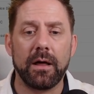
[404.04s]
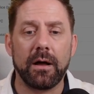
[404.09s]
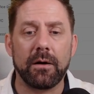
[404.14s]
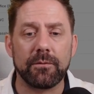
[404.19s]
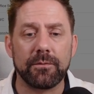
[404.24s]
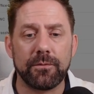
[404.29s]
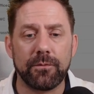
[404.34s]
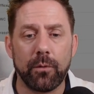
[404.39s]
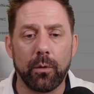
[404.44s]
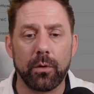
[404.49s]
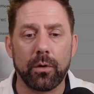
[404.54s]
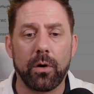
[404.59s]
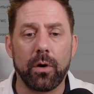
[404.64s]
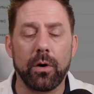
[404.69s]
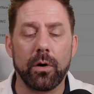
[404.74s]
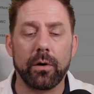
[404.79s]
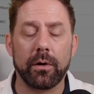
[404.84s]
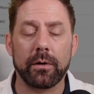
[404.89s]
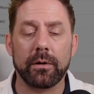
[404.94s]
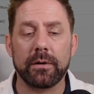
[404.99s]
For
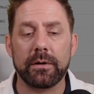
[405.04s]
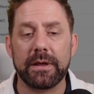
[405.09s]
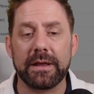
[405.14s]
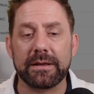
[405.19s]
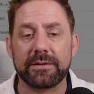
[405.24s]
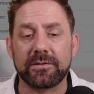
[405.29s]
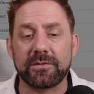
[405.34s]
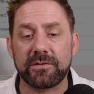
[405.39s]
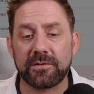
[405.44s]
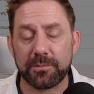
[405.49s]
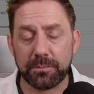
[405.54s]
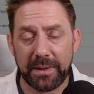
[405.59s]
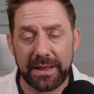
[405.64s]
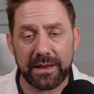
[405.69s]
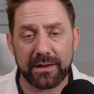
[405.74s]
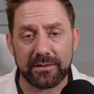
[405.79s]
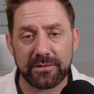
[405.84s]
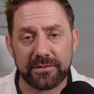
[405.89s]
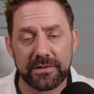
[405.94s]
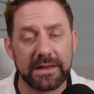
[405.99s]
our
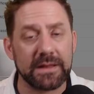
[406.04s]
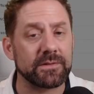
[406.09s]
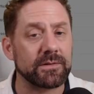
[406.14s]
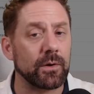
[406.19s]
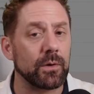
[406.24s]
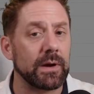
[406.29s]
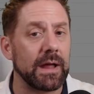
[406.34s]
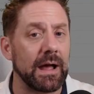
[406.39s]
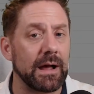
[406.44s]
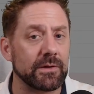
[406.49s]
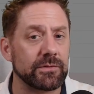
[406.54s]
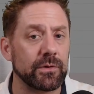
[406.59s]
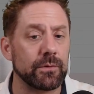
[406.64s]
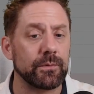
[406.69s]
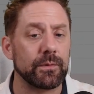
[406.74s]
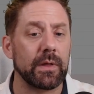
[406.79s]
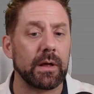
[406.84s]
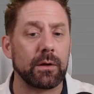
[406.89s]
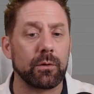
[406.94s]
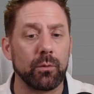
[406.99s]
expense, it's going to ask you
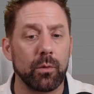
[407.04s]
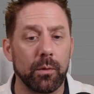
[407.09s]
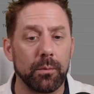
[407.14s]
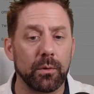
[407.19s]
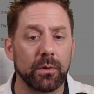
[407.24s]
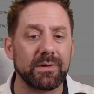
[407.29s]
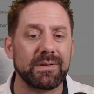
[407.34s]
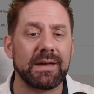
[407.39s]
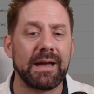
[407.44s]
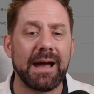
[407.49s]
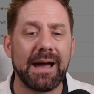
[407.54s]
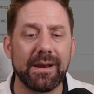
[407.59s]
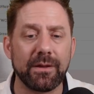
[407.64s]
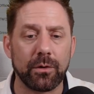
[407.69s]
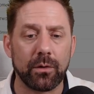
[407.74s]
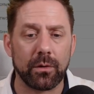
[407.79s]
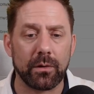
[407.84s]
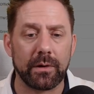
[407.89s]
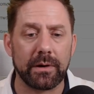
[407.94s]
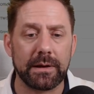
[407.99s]
for that global
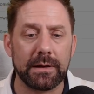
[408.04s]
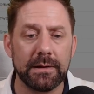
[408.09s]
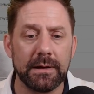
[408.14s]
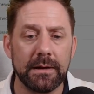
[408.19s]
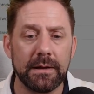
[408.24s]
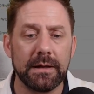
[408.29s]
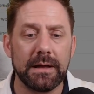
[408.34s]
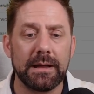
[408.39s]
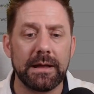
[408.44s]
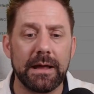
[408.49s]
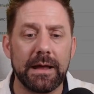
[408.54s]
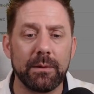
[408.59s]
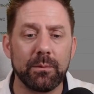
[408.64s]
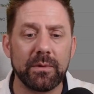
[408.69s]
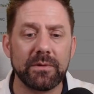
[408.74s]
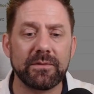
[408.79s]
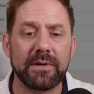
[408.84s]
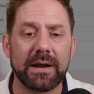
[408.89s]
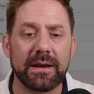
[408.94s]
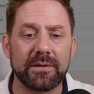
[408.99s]
category. And
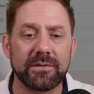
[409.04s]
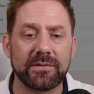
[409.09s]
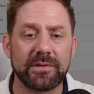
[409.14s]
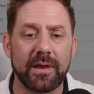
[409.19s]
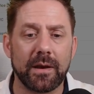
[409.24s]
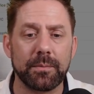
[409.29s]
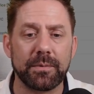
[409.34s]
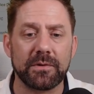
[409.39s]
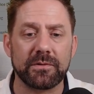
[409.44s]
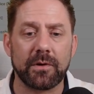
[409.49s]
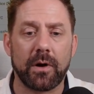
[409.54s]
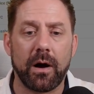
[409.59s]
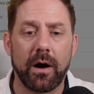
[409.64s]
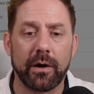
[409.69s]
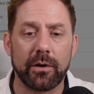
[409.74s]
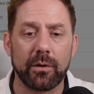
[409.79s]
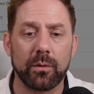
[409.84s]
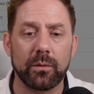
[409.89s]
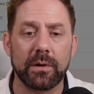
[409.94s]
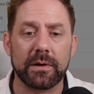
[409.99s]
we've got it set up as
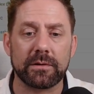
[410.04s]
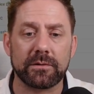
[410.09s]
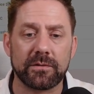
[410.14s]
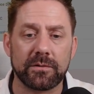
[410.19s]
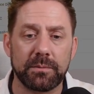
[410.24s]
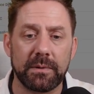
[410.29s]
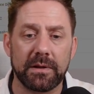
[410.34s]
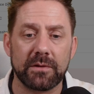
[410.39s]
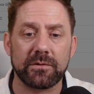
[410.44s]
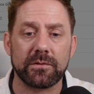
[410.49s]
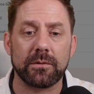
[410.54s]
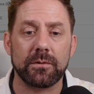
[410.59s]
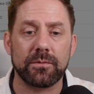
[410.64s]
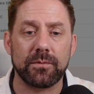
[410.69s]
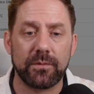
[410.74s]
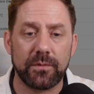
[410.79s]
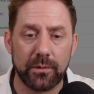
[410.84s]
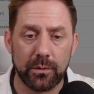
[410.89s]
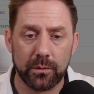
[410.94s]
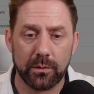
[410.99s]
auto expense
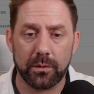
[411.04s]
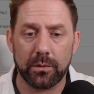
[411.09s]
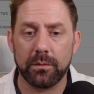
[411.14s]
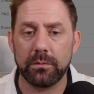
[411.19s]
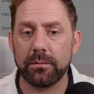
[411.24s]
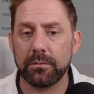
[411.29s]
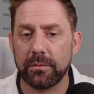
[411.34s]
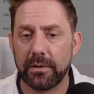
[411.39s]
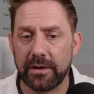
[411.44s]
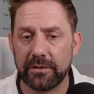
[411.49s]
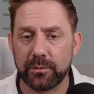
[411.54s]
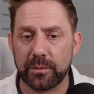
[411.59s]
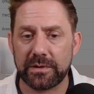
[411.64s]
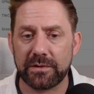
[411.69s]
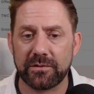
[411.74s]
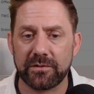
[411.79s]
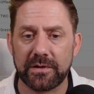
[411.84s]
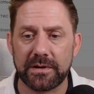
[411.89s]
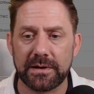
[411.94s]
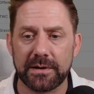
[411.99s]
fuel, as we
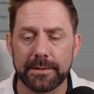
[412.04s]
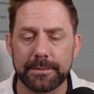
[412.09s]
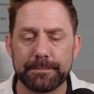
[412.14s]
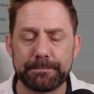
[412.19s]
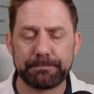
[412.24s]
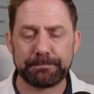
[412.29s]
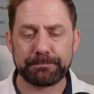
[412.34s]
can see here.